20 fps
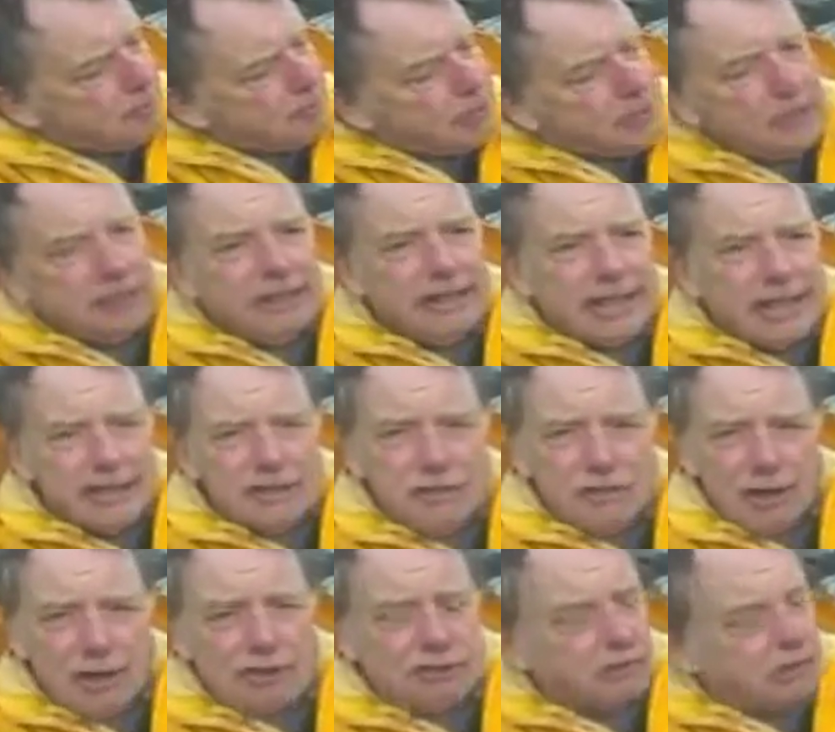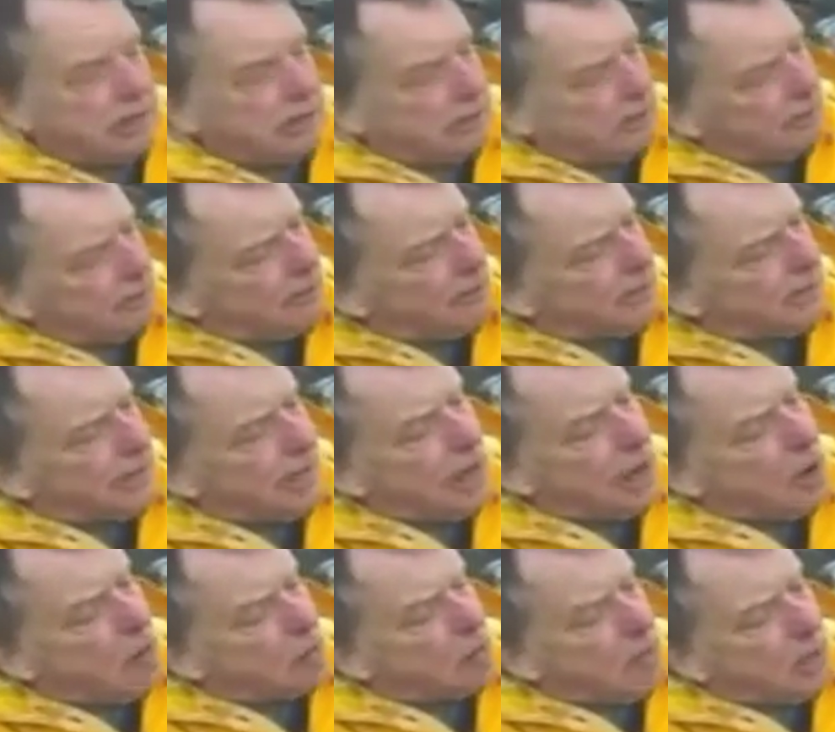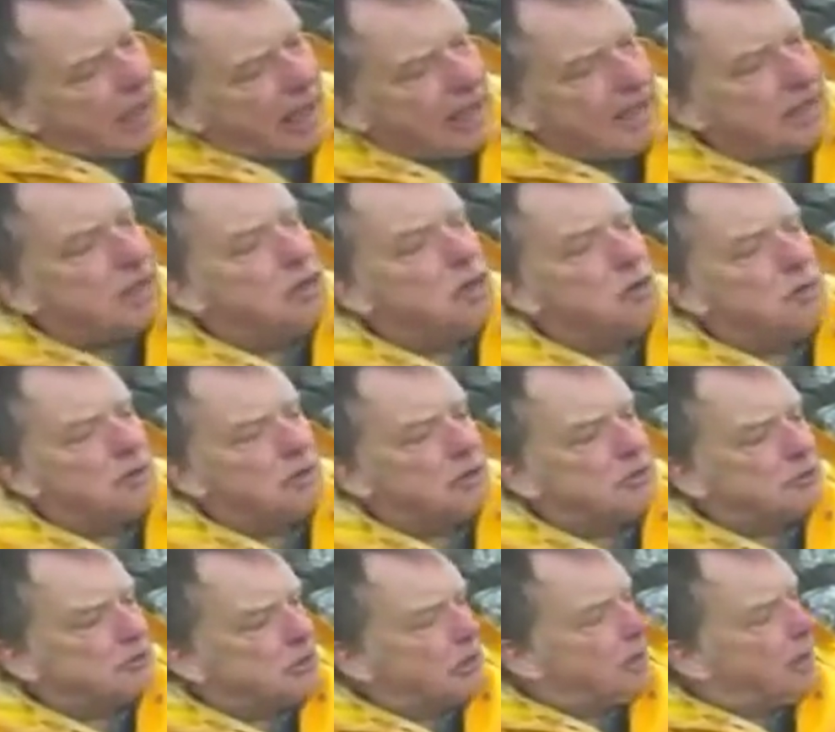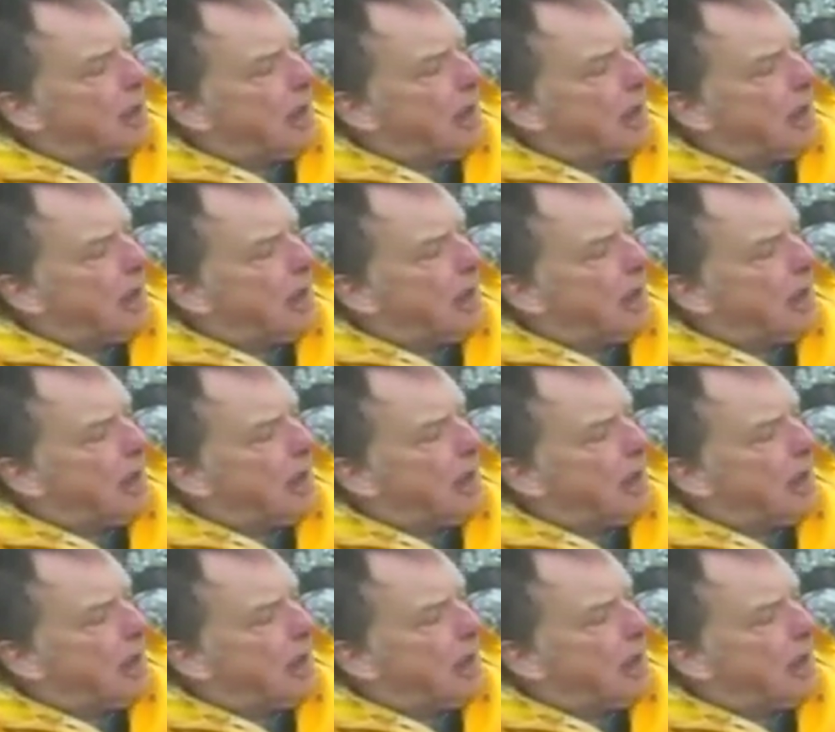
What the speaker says: particularly interesting that kelp and humans